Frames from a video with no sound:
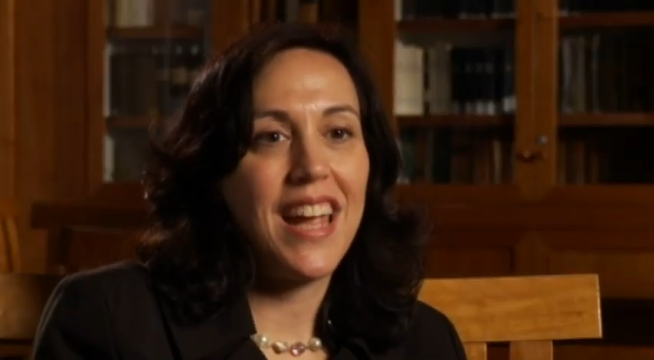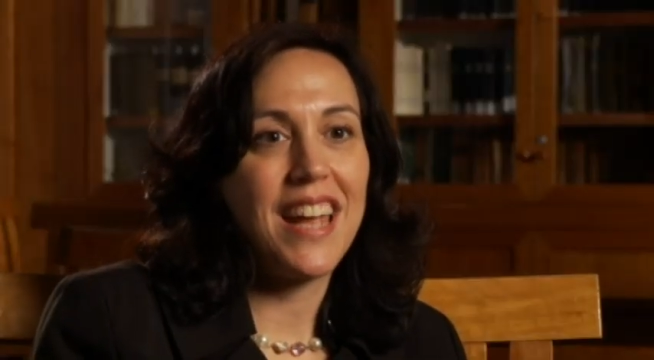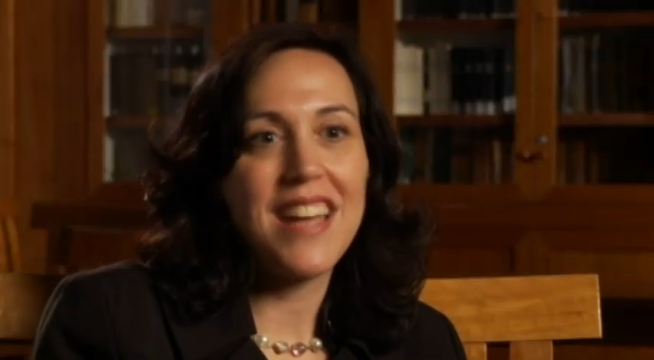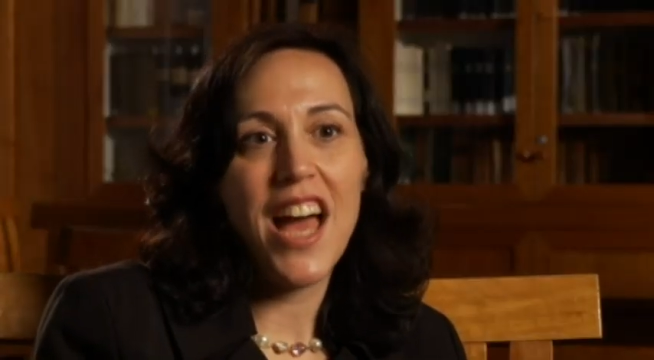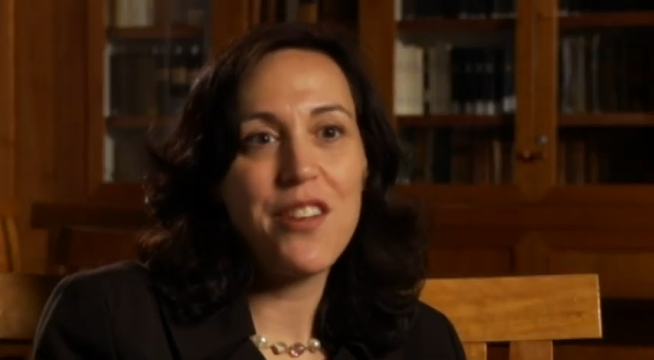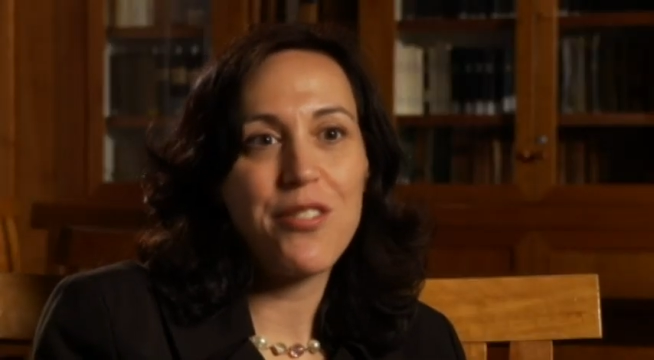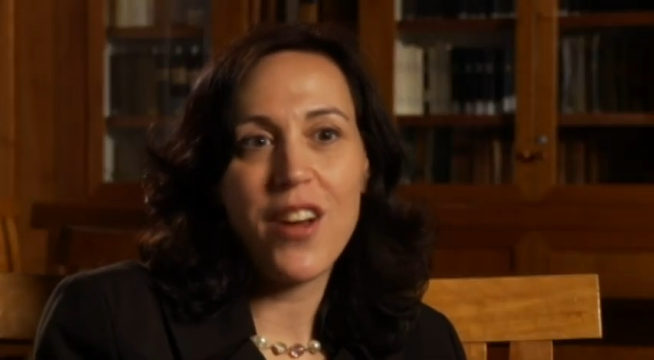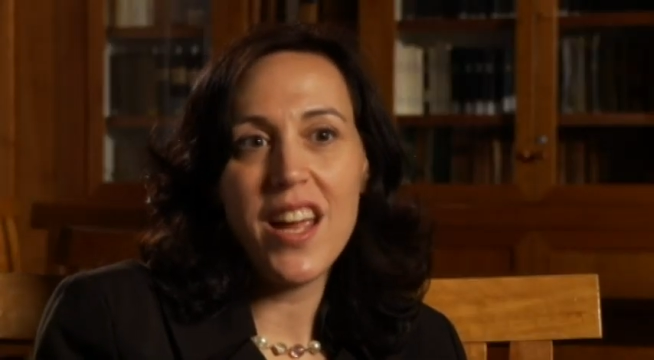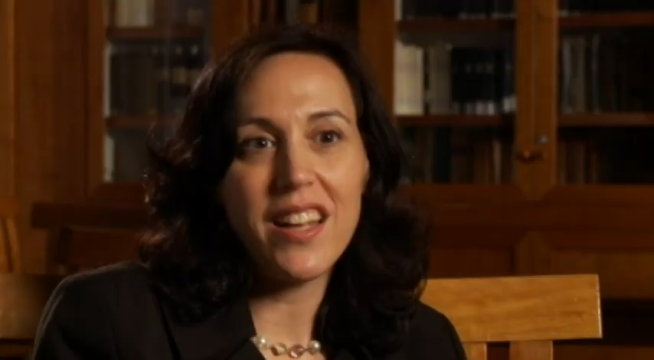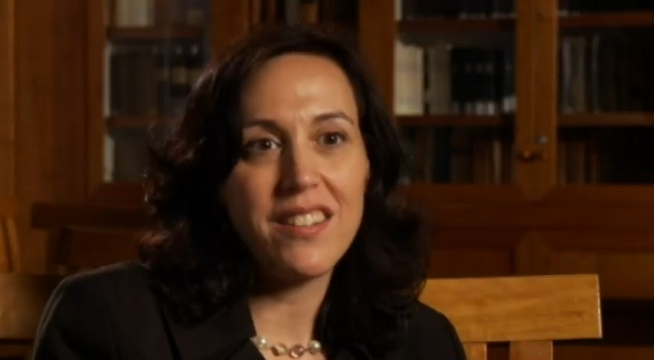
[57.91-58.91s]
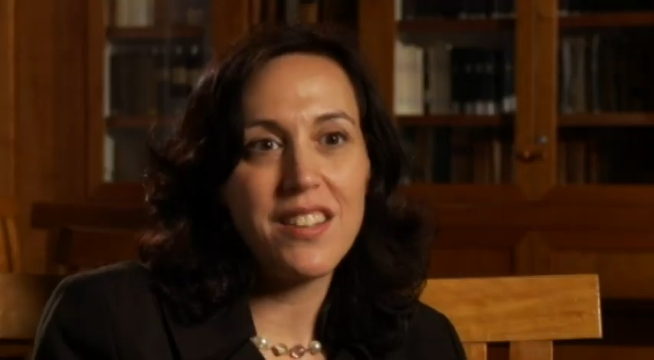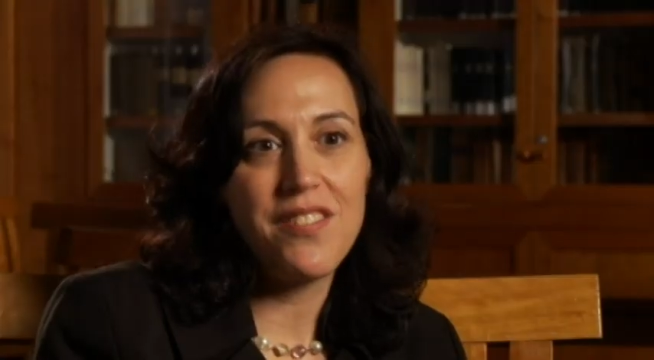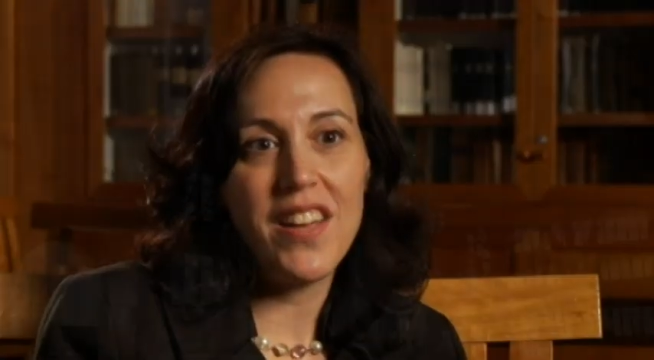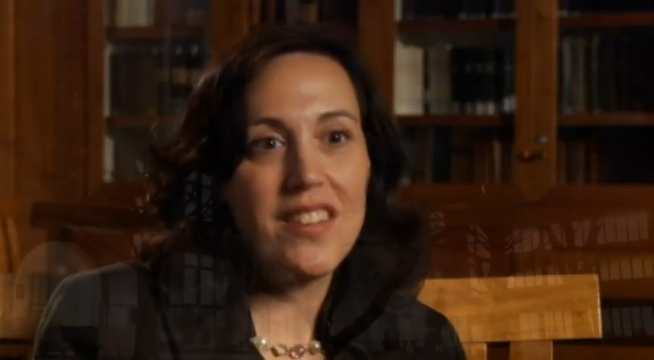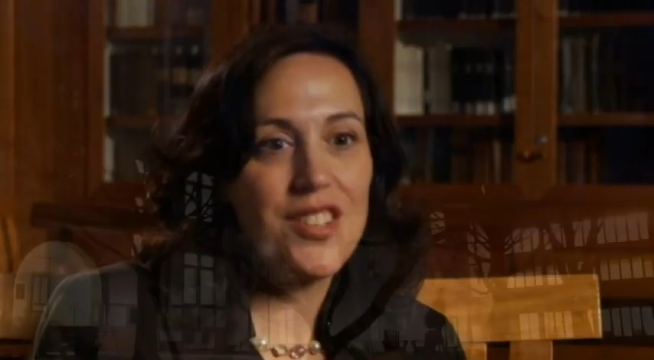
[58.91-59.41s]
and not afraid to
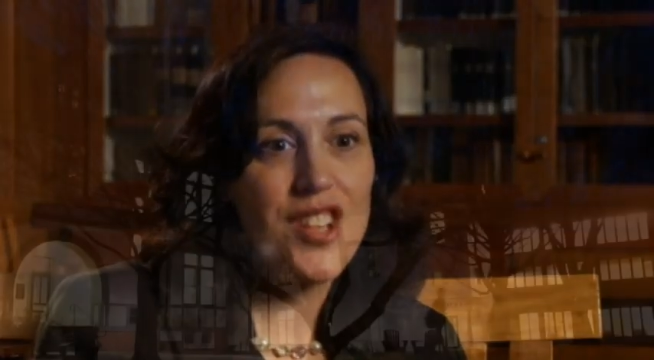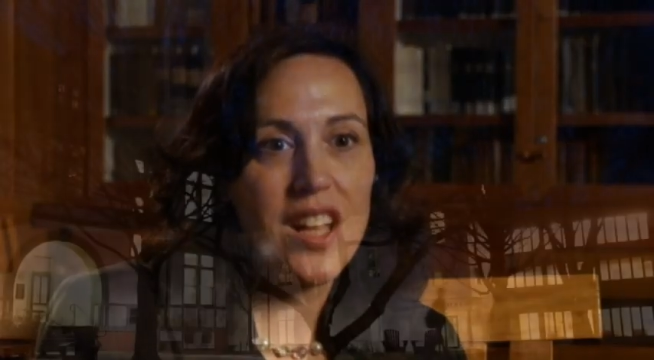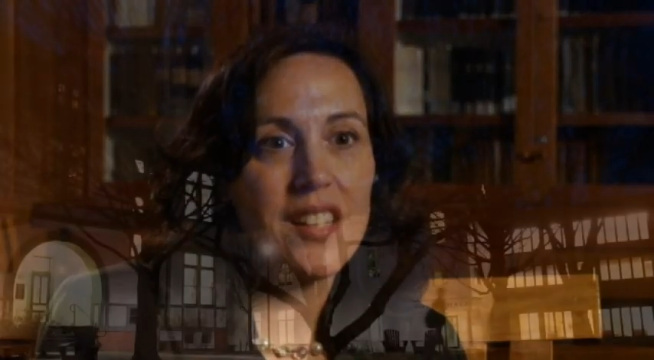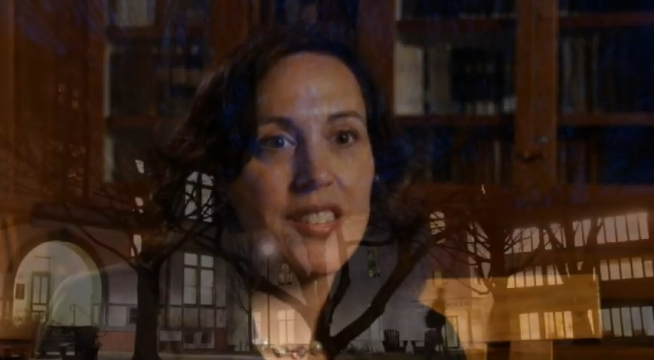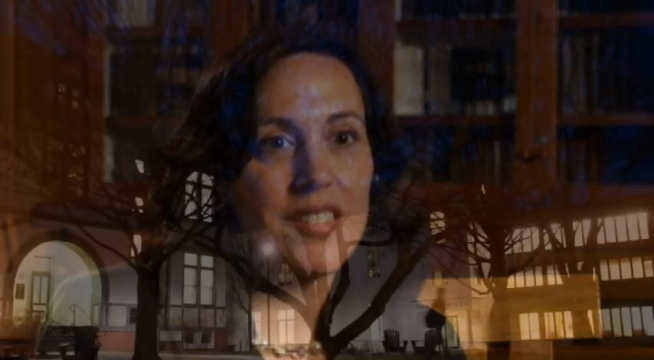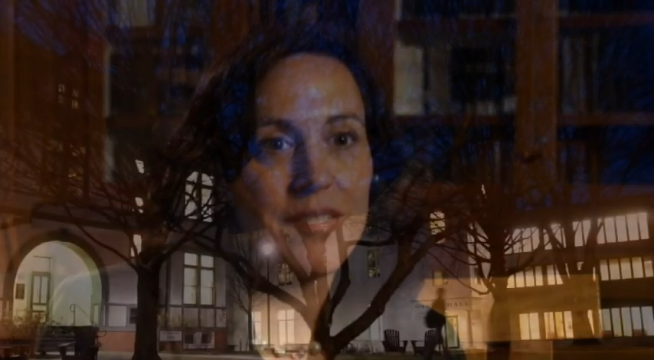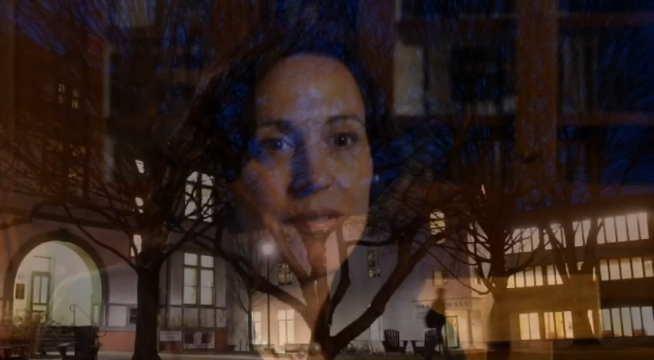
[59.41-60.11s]
face a challenge.